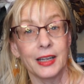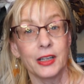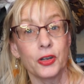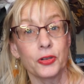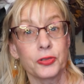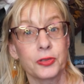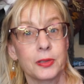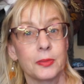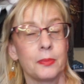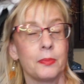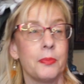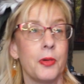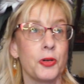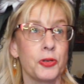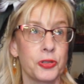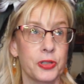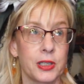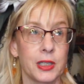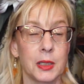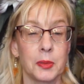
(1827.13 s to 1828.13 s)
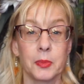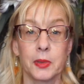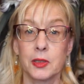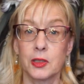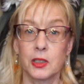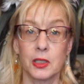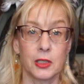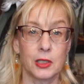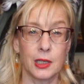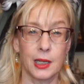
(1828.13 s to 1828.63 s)
I know most cinnamons
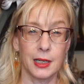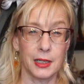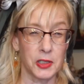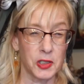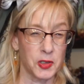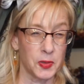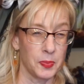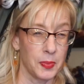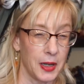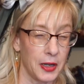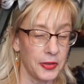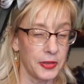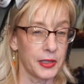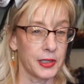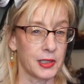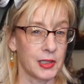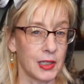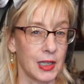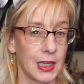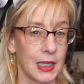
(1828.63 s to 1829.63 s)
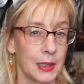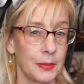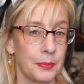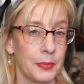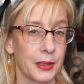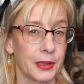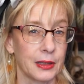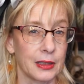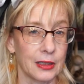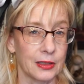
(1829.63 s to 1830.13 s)
just kind of smell the same,
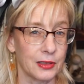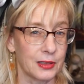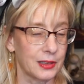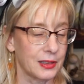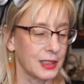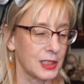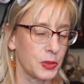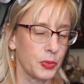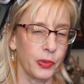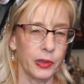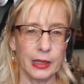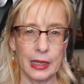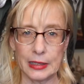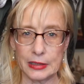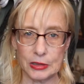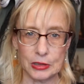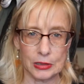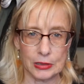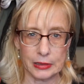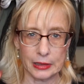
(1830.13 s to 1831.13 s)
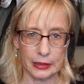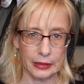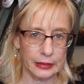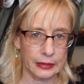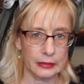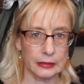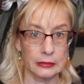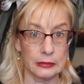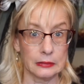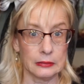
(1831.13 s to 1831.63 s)
but there's, this one has just a
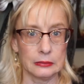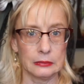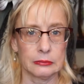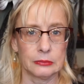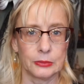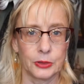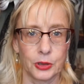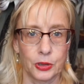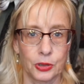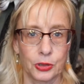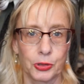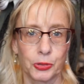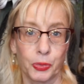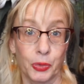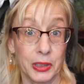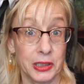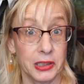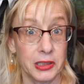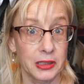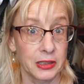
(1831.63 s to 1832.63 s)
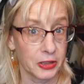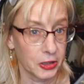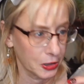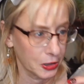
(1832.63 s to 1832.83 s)
little twist and